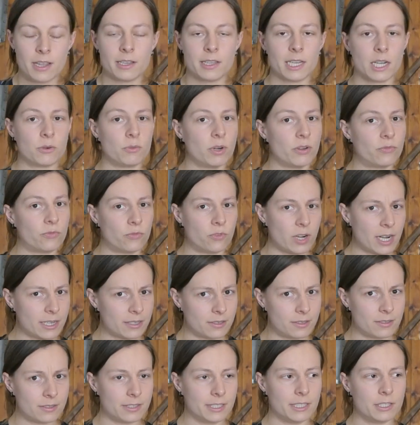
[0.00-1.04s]
Now with
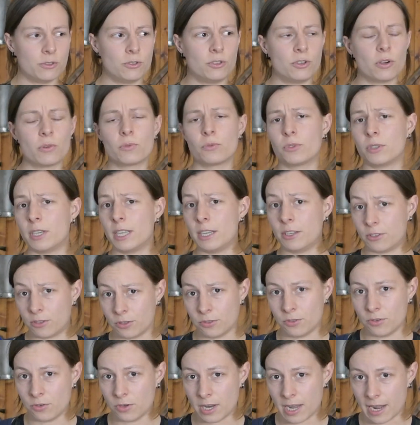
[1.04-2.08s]
thrusts, you don't need
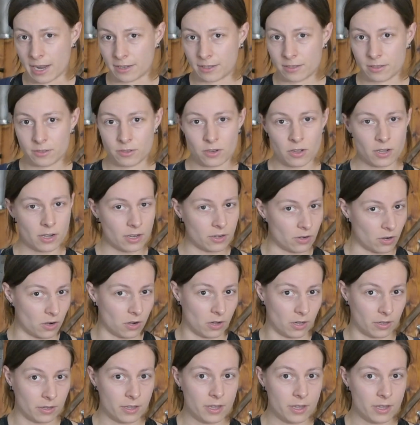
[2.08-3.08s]
to do that, not at all.